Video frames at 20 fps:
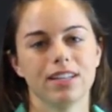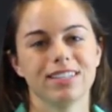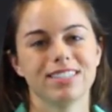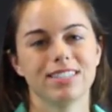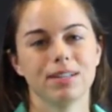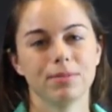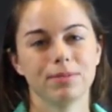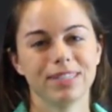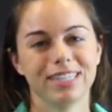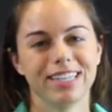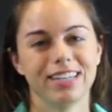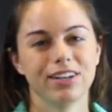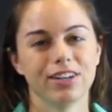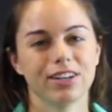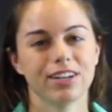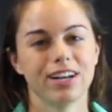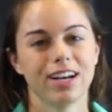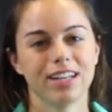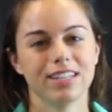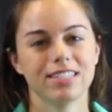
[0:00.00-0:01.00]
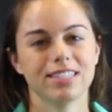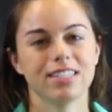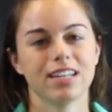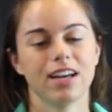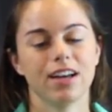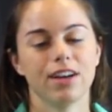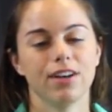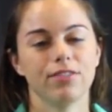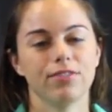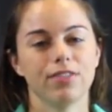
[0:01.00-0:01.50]
some leaner cuts
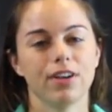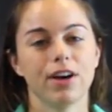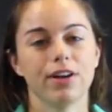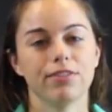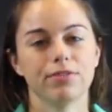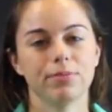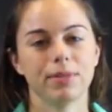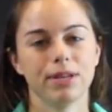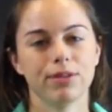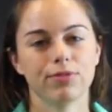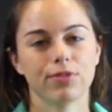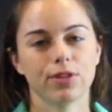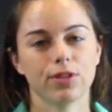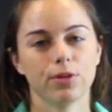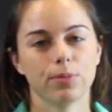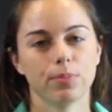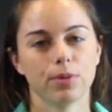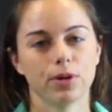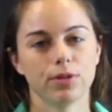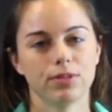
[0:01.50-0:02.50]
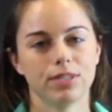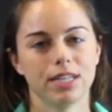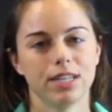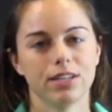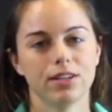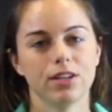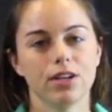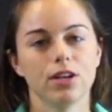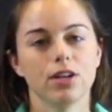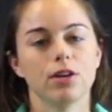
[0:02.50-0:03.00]
of meat for the
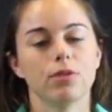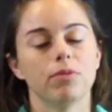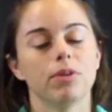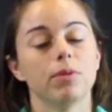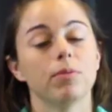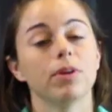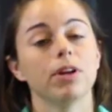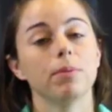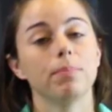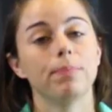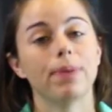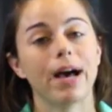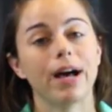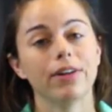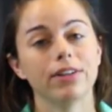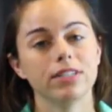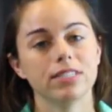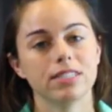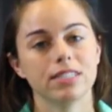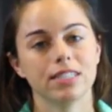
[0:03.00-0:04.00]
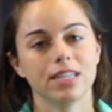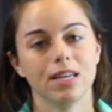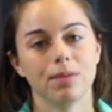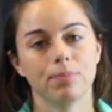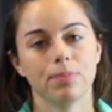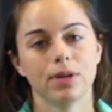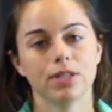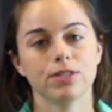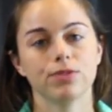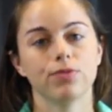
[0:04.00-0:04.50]
protein. We want a balance to
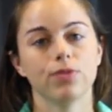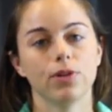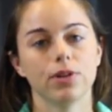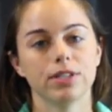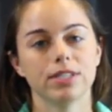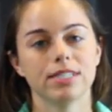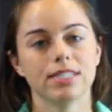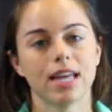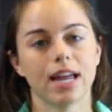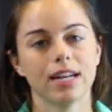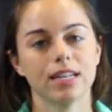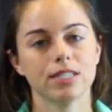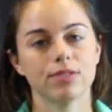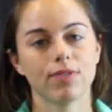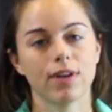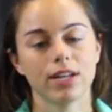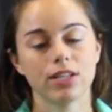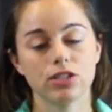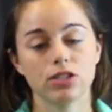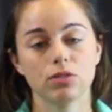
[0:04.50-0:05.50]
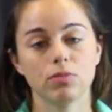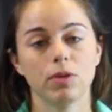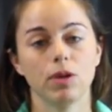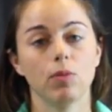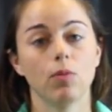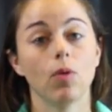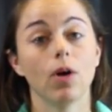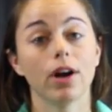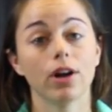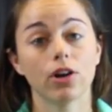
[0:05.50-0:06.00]
keep us full and satisfied, so we
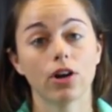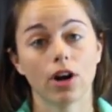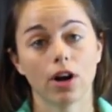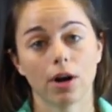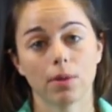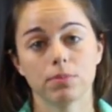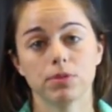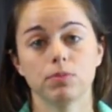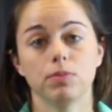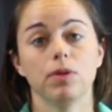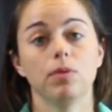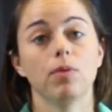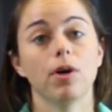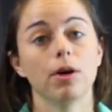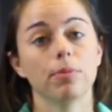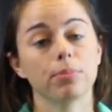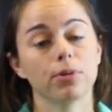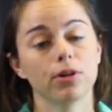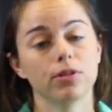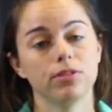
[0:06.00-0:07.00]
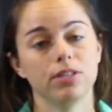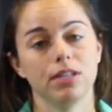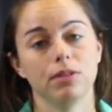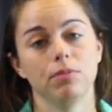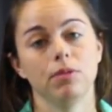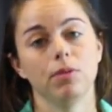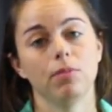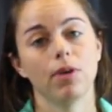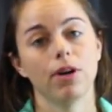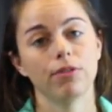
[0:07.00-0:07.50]
want carbs, we want
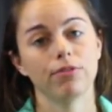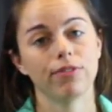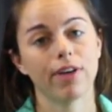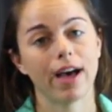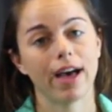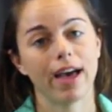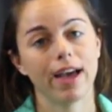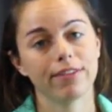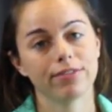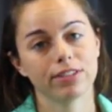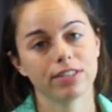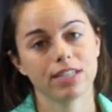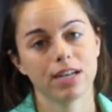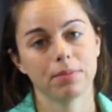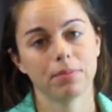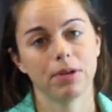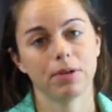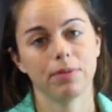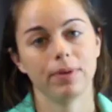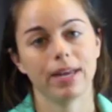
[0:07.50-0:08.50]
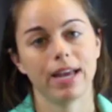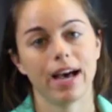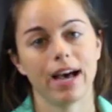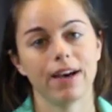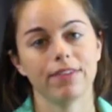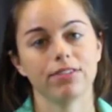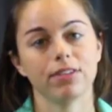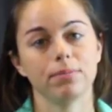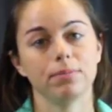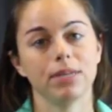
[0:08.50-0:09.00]
protein, we want fat every time that we
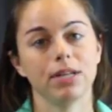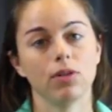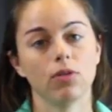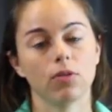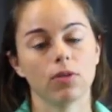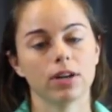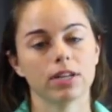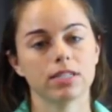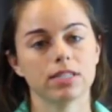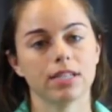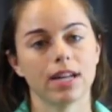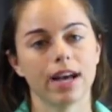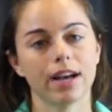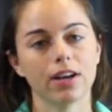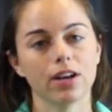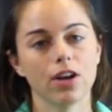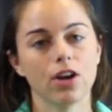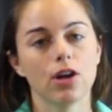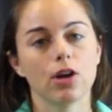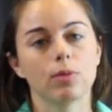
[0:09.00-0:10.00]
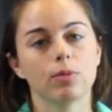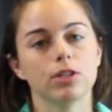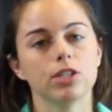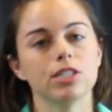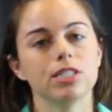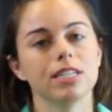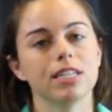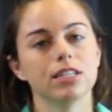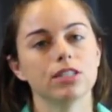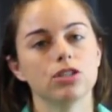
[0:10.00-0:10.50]
have a meal or a snack. We
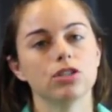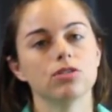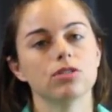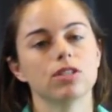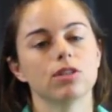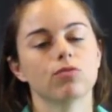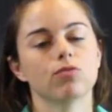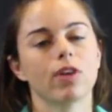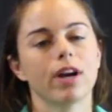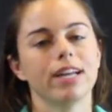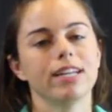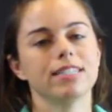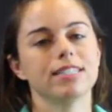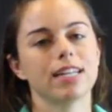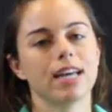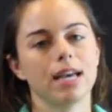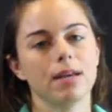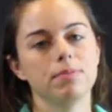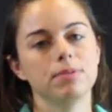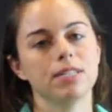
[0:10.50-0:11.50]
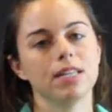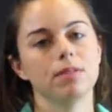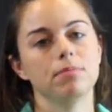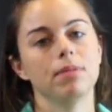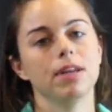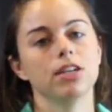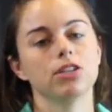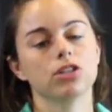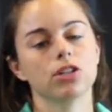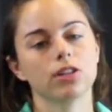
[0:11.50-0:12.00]
just need to choose the right types and
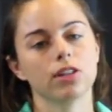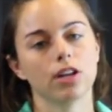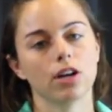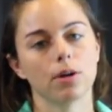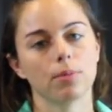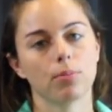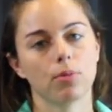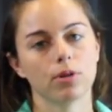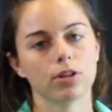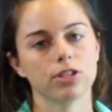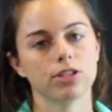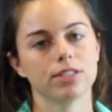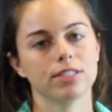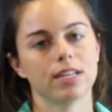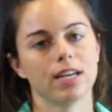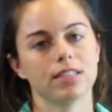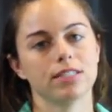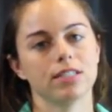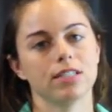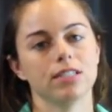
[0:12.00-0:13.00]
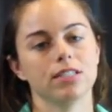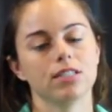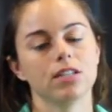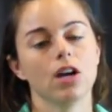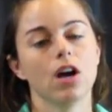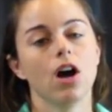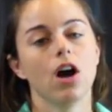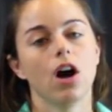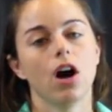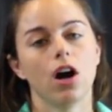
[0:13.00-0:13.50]
make sure that our portion sizes
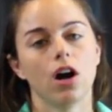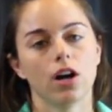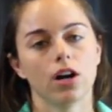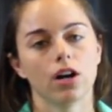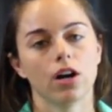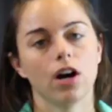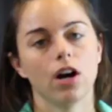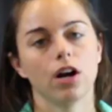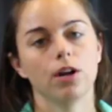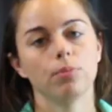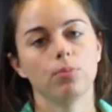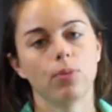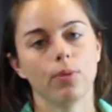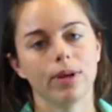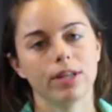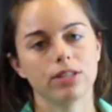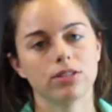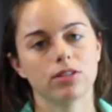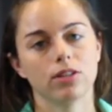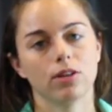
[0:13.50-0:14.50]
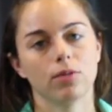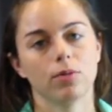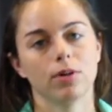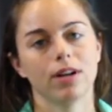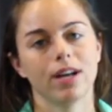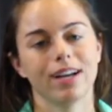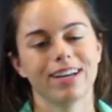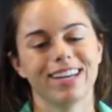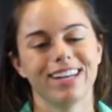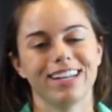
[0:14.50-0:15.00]
are on point so that we're
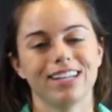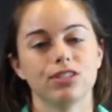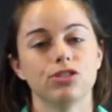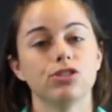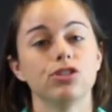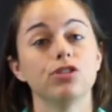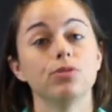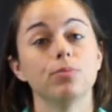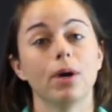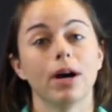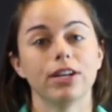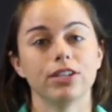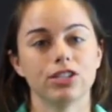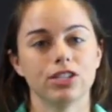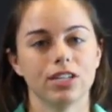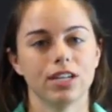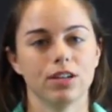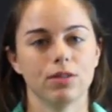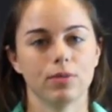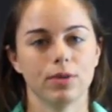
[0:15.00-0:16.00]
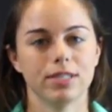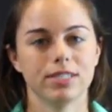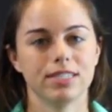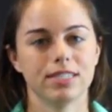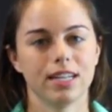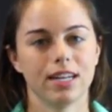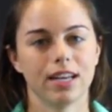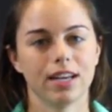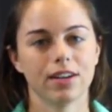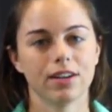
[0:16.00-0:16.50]
not getting too much in one
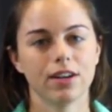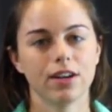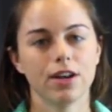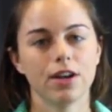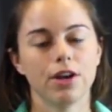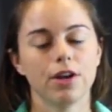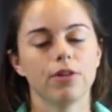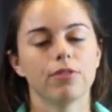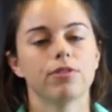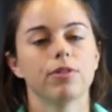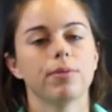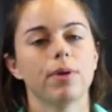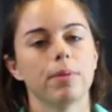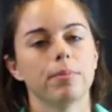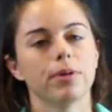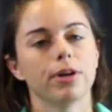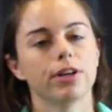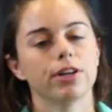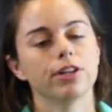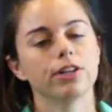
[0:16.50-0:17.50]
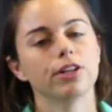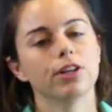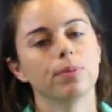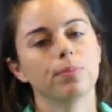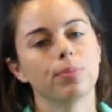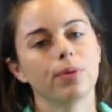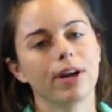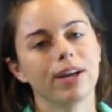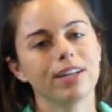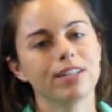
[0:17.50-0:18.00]
sitting. Remember, your
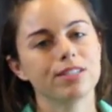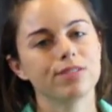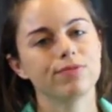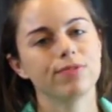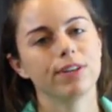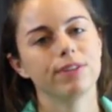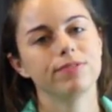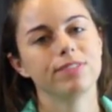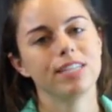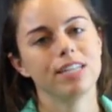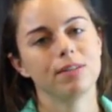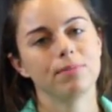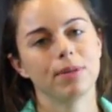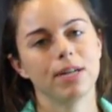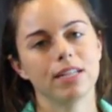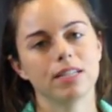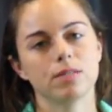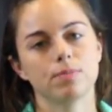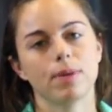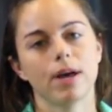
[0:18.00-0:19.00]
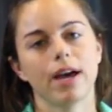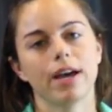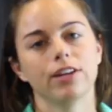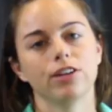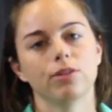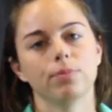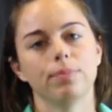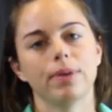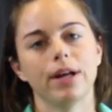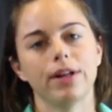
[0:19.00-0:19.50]
brain is 15 minutes behind
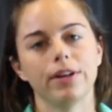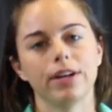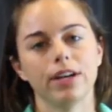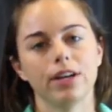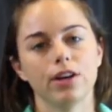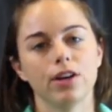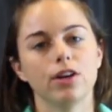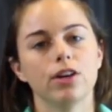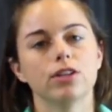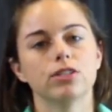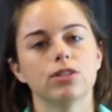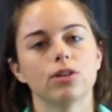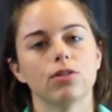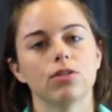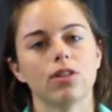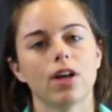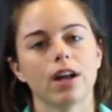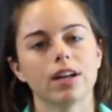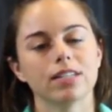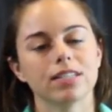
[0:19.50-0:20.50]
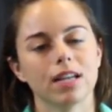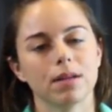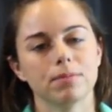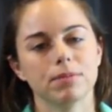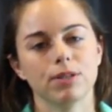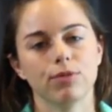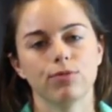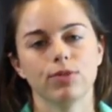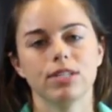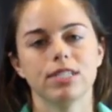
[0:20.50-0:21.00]
your belly. So a lot of
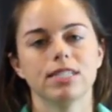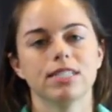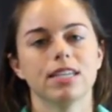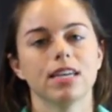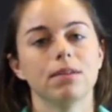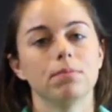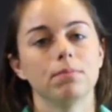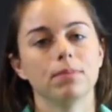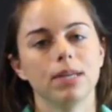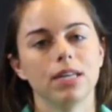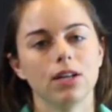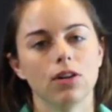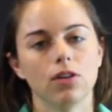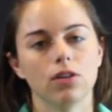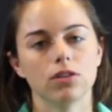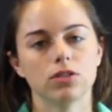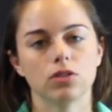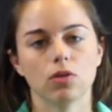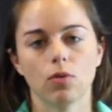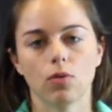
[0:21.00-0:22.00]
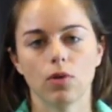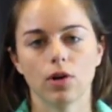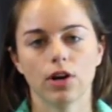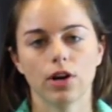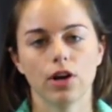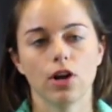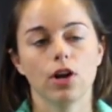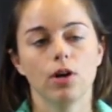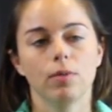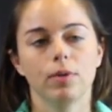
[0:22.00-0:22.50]
times if we skip meals
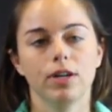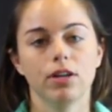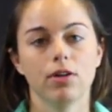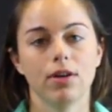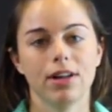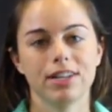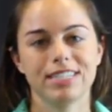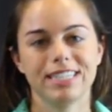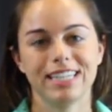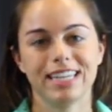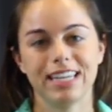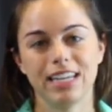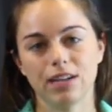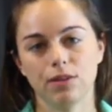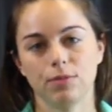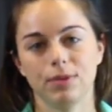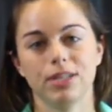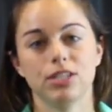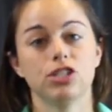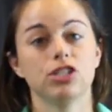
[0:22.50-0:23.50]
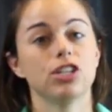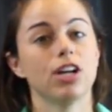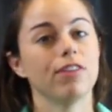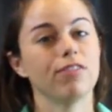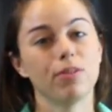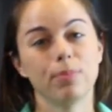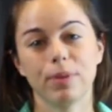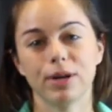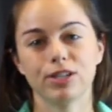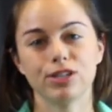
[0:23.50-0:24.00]
or we go out to eat and we
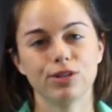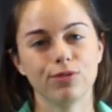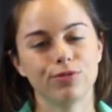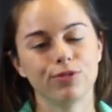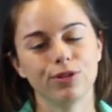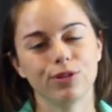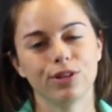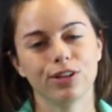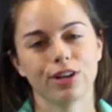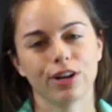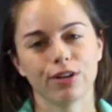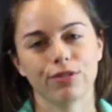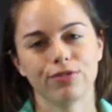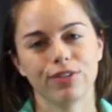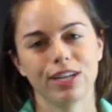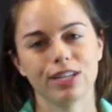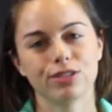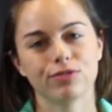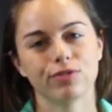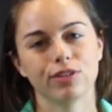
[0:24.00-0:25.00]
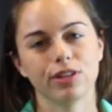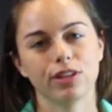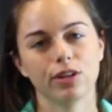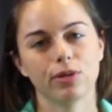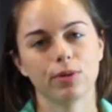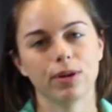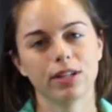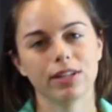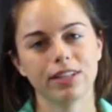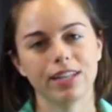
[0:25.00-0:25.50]
shove a bunch of food in our face really
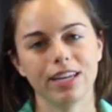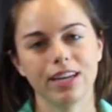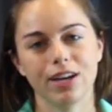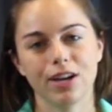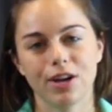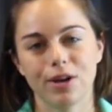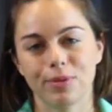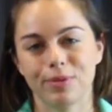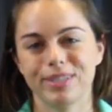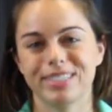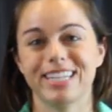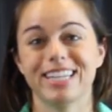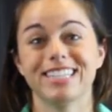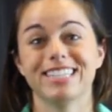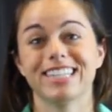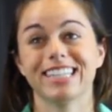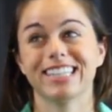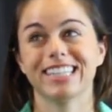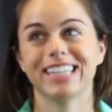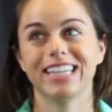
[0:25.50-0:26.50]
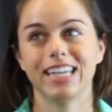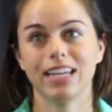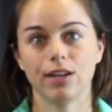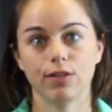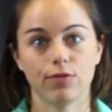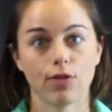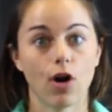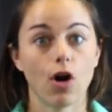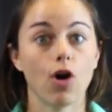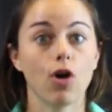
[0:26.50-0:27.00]
quickly, we tend to
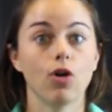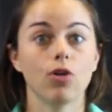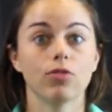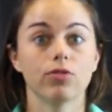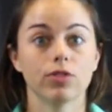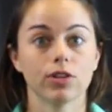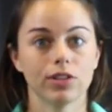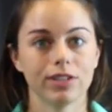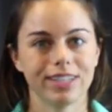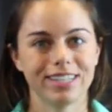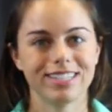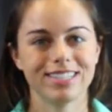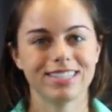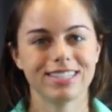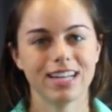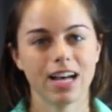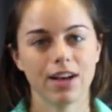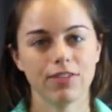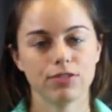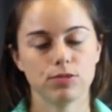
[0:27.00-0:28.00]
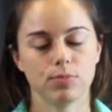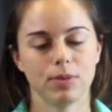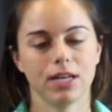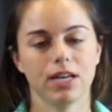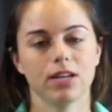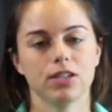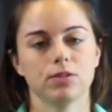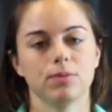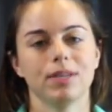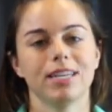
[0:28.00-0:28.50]
leave overly stuffed
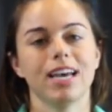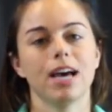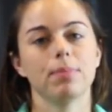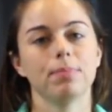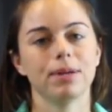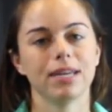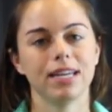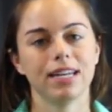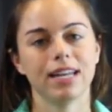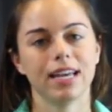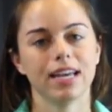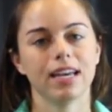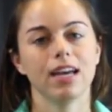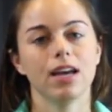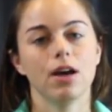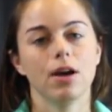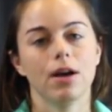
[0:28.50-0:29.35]
because we kept eating